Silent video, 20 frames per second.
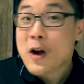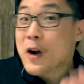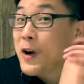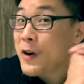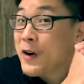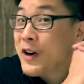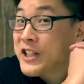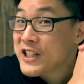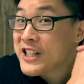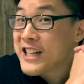
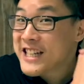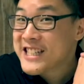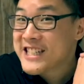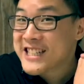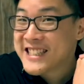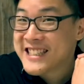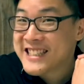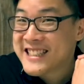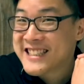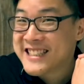
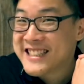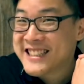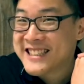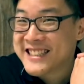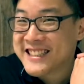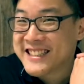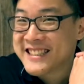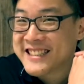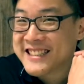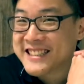
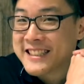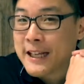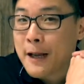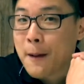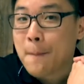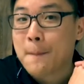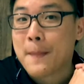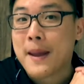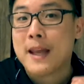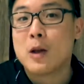Congratulations!
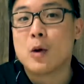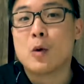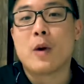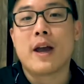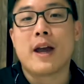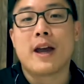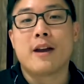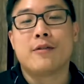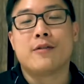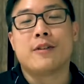May you
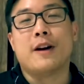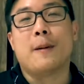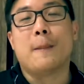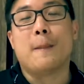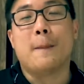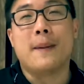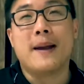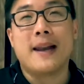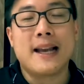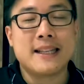have
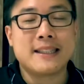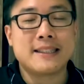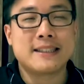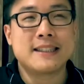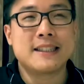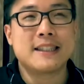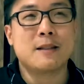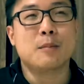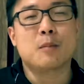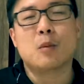a
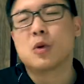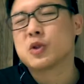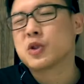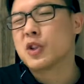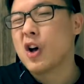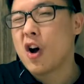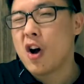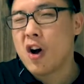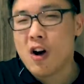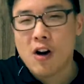blessed,
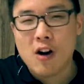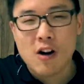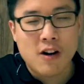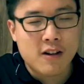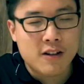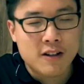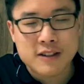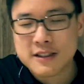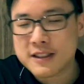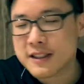most
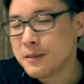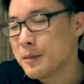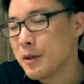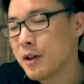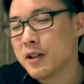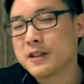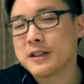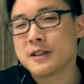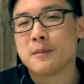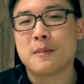
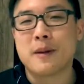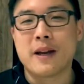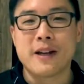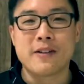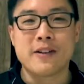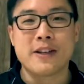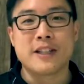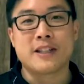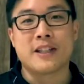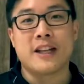awesome
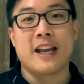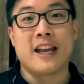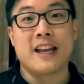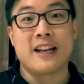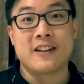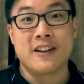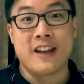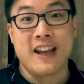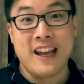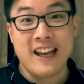marriage
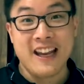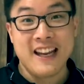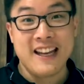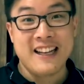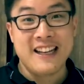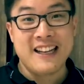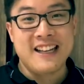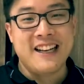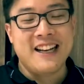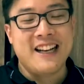ahead,
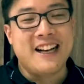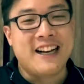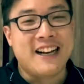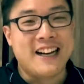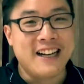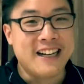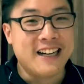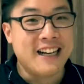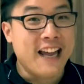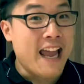okay?
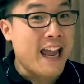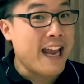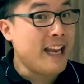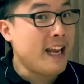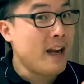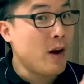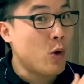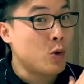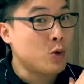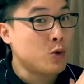
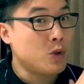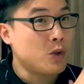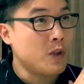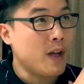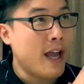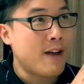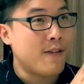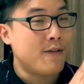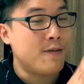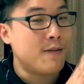And
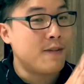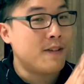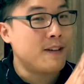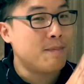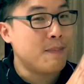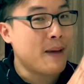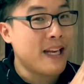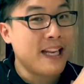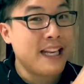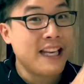also have
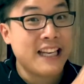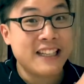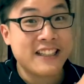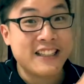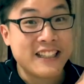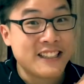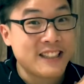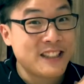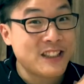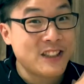many little kids